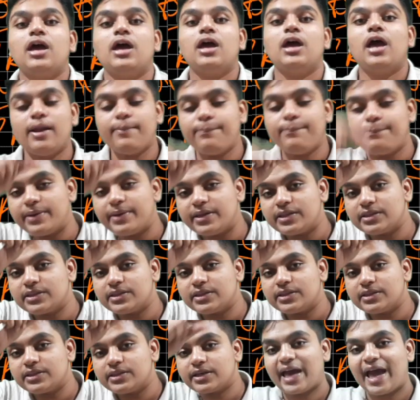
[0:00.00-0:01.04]
help in
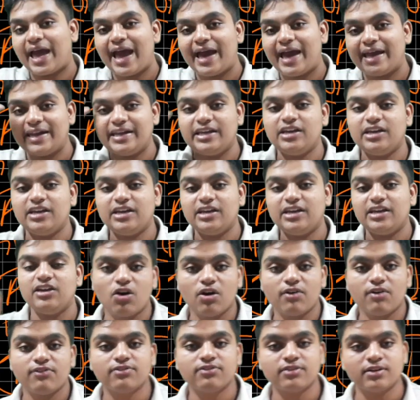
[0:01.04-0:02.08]
the carrying
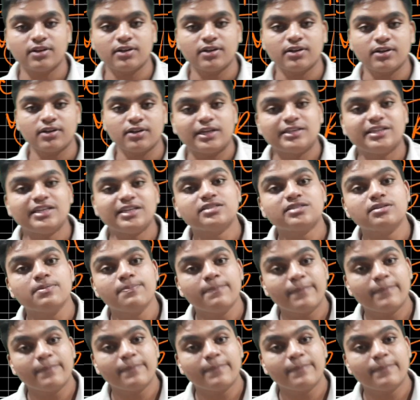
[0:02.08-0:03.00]
of this